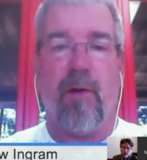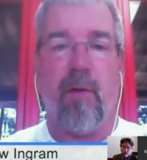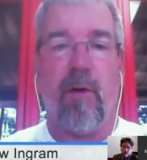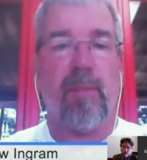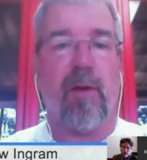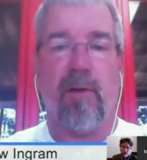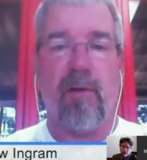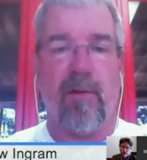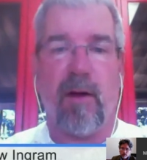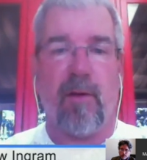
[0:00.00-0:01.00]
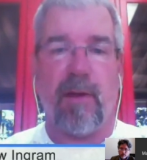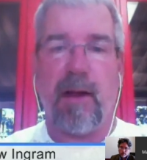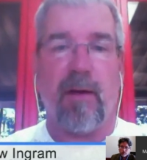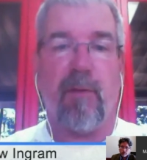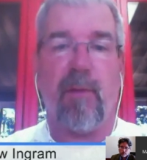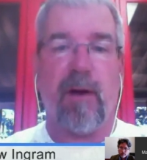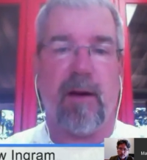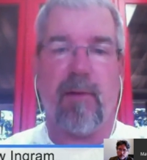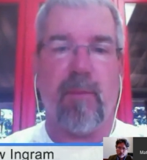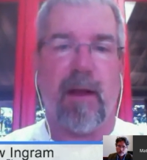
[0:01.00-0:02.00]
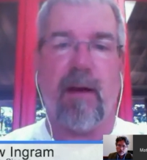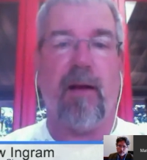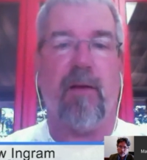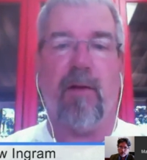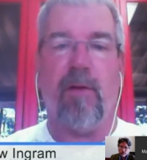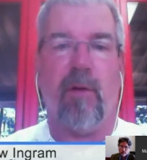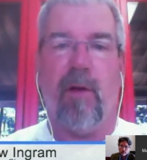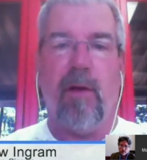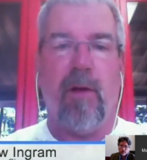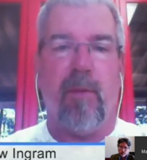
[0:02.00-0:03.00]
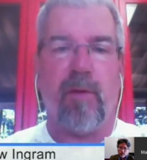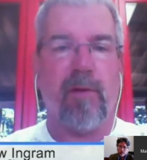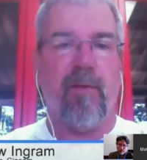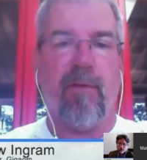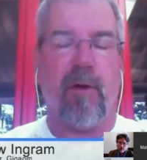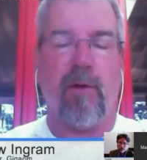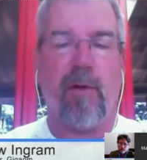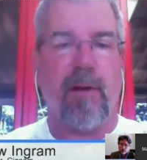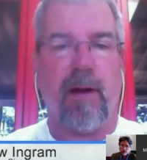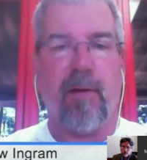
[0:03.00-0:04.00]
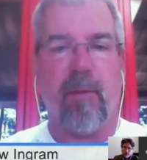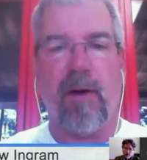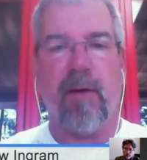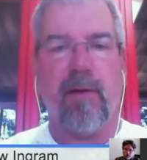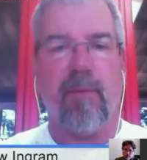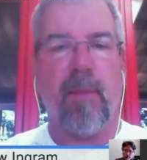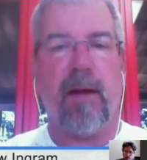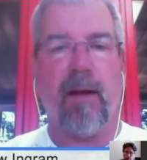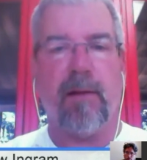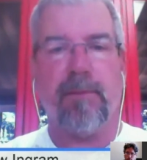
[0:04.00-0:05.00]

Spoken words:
upload the video that everybody is embedding or who post the photo that everybody's embedding.